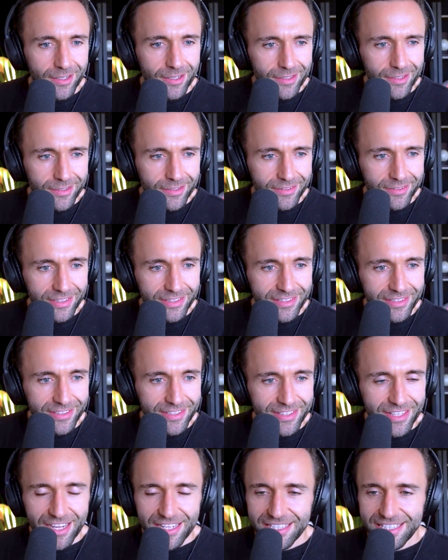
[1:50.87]
since
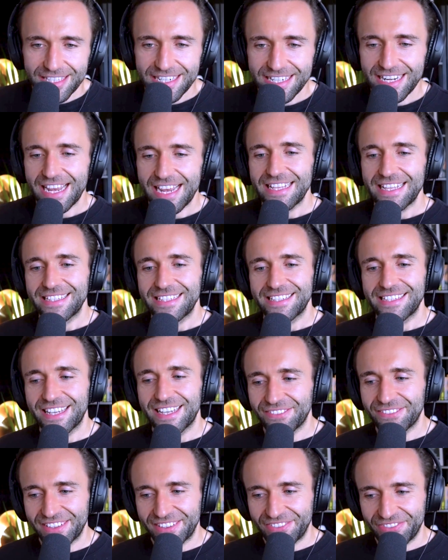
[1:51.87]

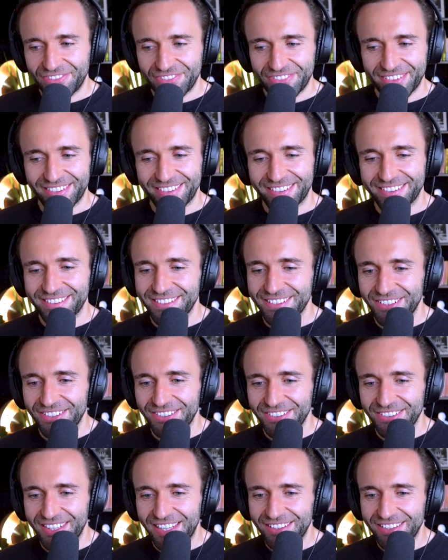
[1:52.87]
1987. So
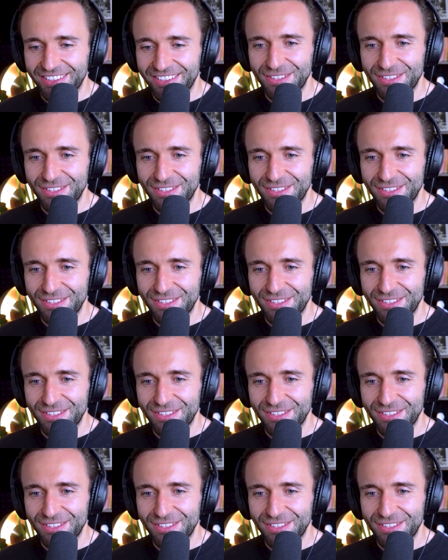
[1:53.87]
that's